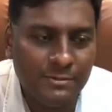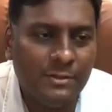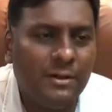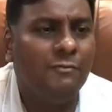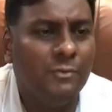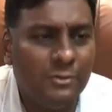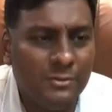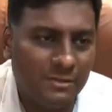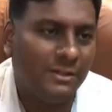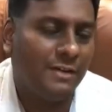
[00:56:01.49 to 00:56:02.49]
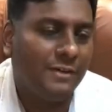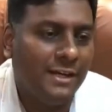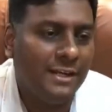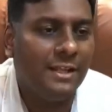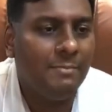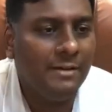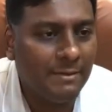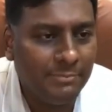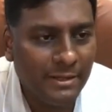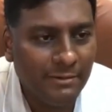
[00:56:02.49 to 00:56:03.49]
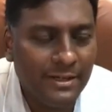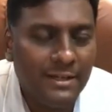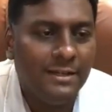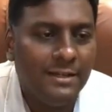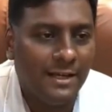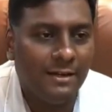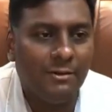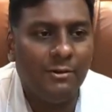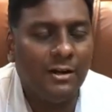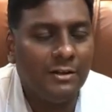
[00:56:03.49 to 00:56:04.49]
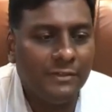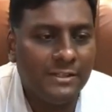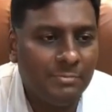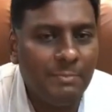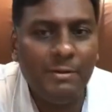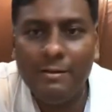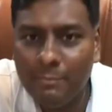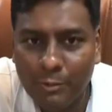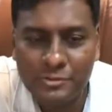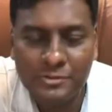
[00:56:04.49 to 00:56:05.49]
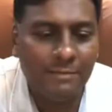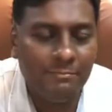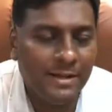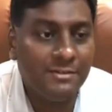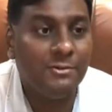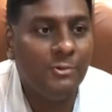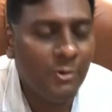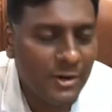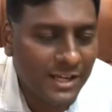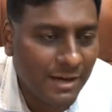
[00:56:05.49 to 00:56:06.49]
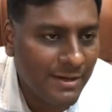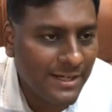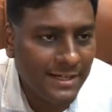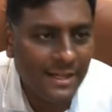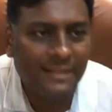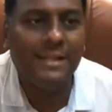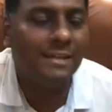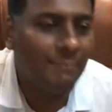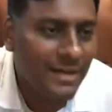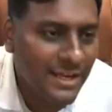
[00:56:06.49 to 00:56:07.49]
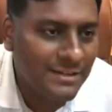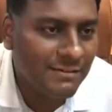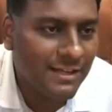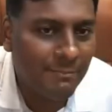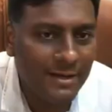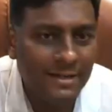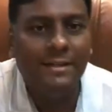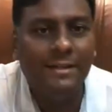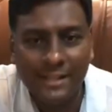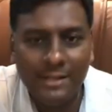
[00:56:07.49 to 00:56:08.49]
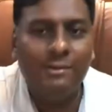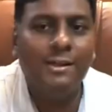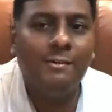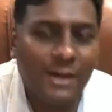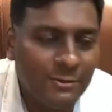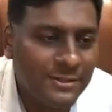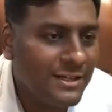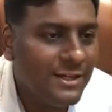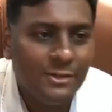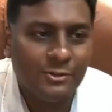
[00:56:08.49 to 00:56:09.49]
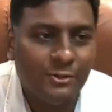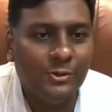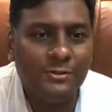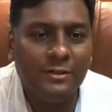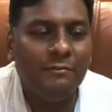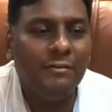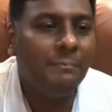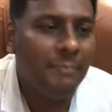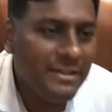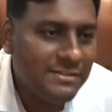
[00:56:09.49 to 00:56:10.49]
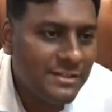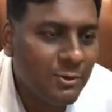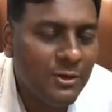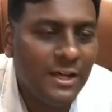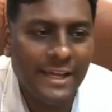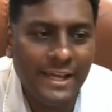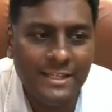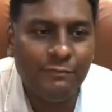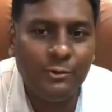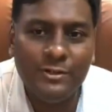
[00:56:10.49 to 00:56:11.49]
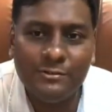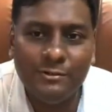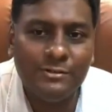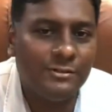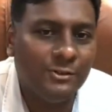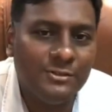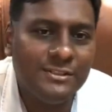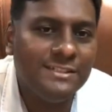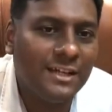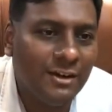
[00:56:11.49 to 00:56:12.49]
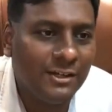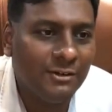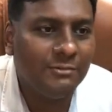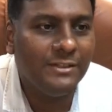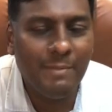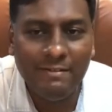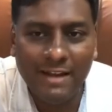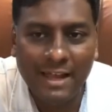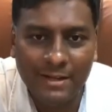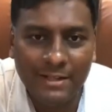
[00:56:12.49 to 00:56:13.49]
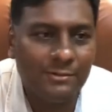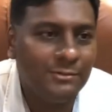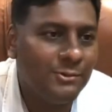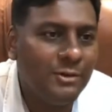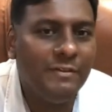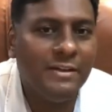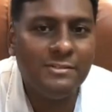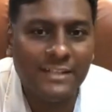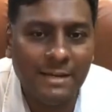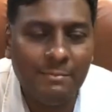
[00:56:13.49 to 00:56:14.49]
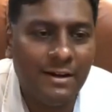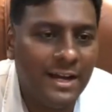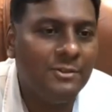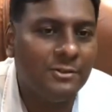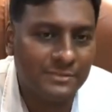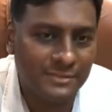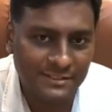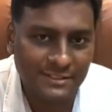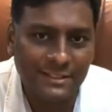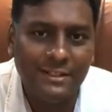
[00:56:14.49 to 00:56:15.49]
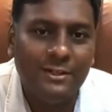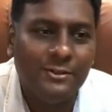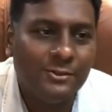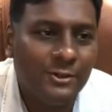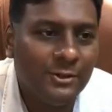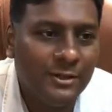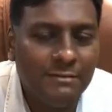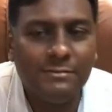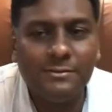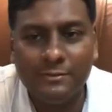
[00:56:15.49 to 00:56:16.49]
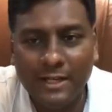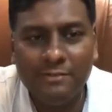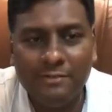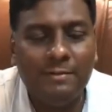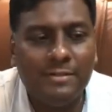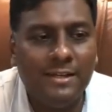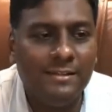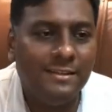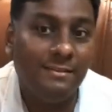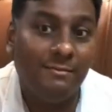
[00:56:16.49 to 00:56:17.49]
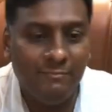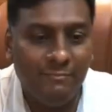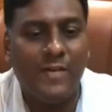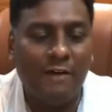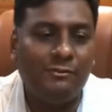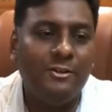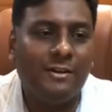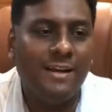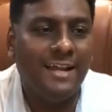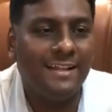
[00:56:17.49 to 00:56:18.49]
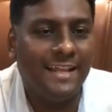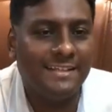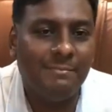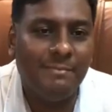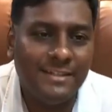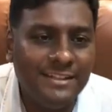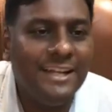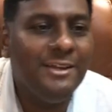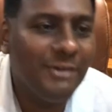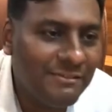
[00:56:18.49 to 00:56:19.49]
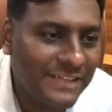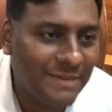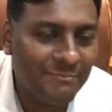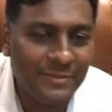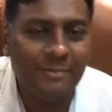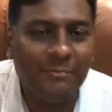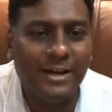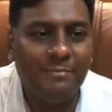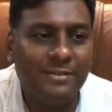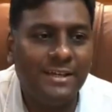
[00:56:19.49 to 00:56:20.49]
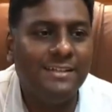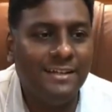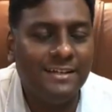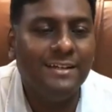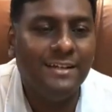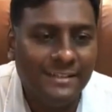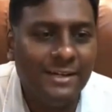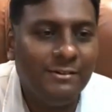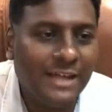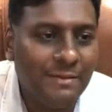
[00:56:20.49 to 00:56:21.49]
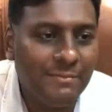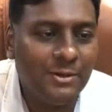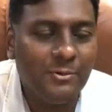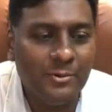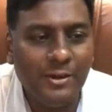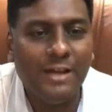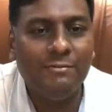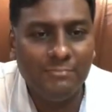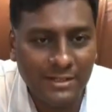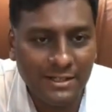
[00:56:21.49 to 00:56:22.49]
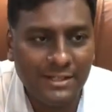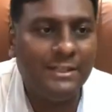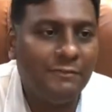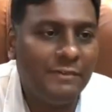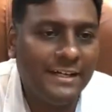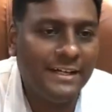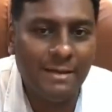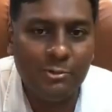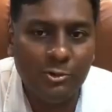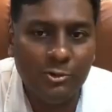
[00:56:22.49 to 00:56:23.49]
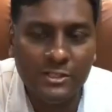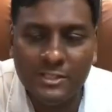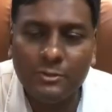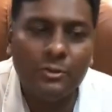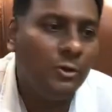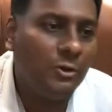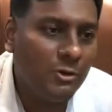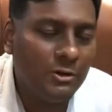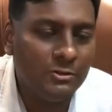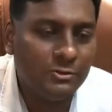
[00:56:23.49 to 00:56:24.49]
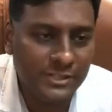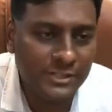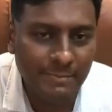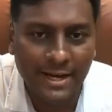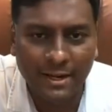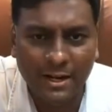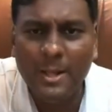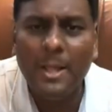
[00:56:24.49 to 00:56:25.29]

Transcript: Of course, definitely they'll be tempting, and, a lot of things, people will be posting updates. You go and comment it, and then somebody else will comment, then you will give a counter. So those, whether Beast is good or KGF 2 is good. So those things are not, debate will happening. So don't waste your time on reading those things. So, so that's what I'm saying. After you clear the examination, then you will have time. What I'm saying is that then you time, you will have definitely time to do this. So don't go to social media now.